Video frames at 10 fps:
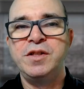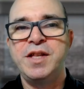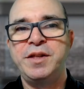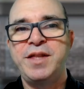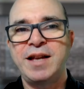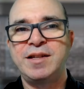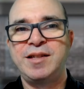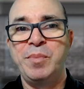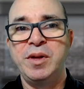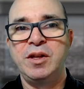that that's
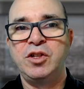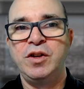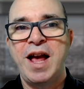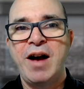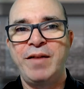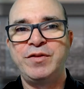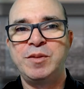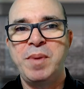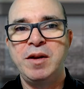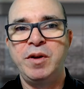something that you now have to
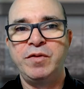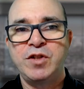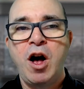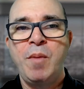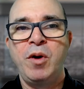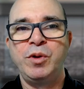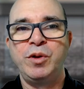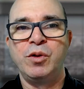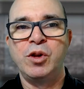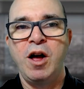spend a bit of time on with
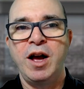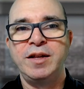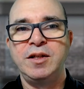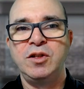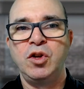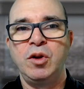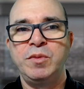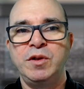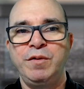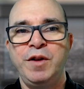your clients in terms
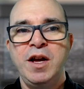of,